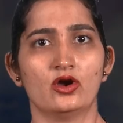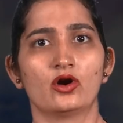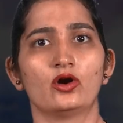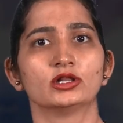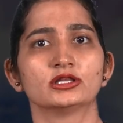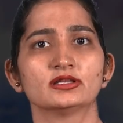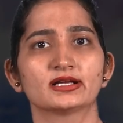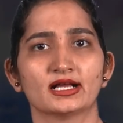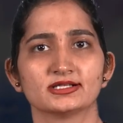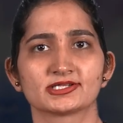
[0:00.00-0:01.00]
Although the
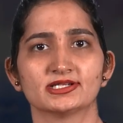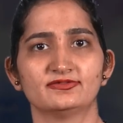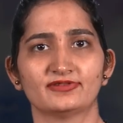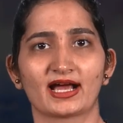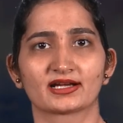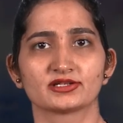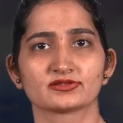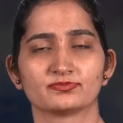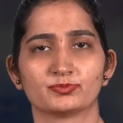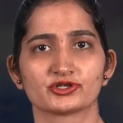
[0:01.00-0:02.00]
cultural
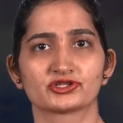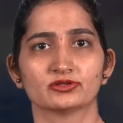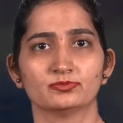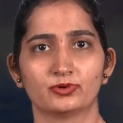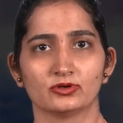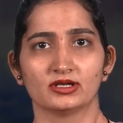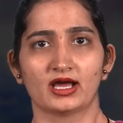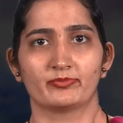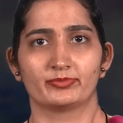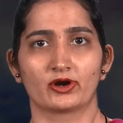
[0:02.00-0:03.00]
factors of push and pull
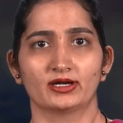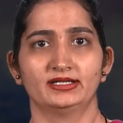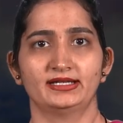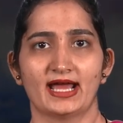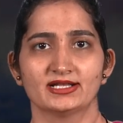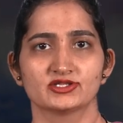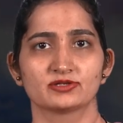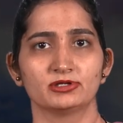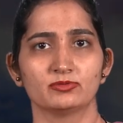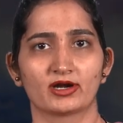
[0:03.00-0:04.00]
have brought
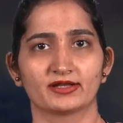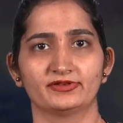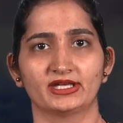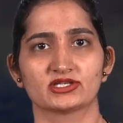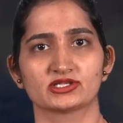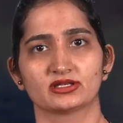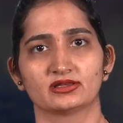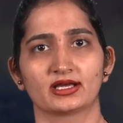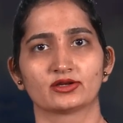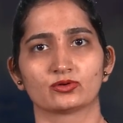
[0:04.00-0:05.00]
tangible modification in
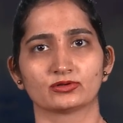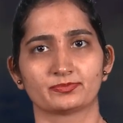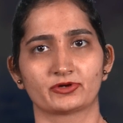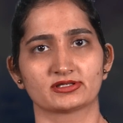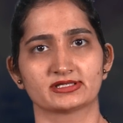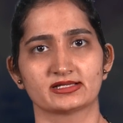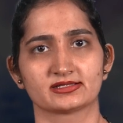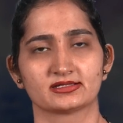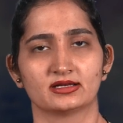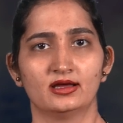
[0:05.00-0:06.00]
their growth
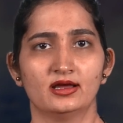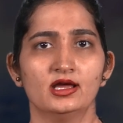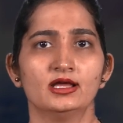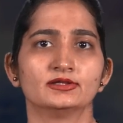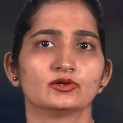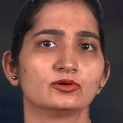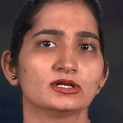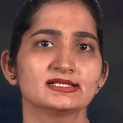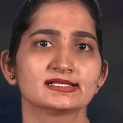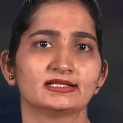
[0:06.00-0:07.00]
process, the
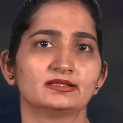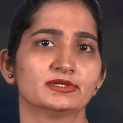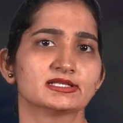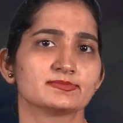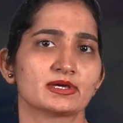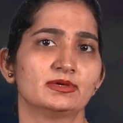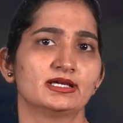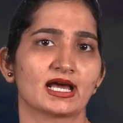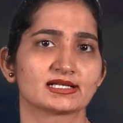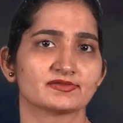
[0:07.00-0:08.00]
rural settlements may be
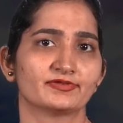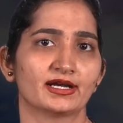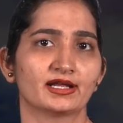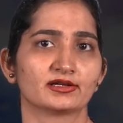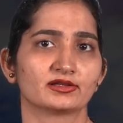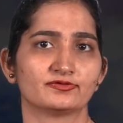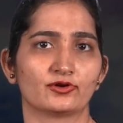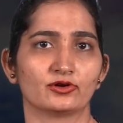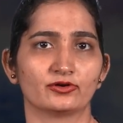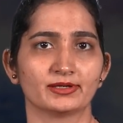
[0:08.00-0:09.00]
classified under the
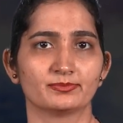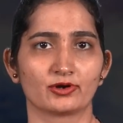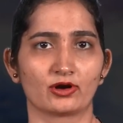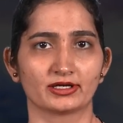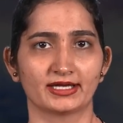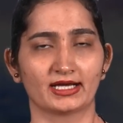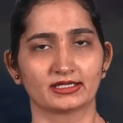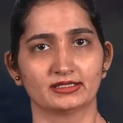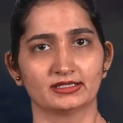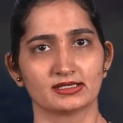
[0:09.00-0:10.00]
following broader
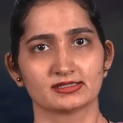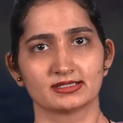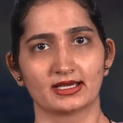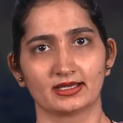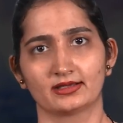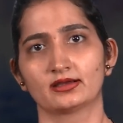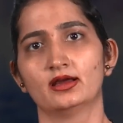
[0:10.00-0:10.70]
categories like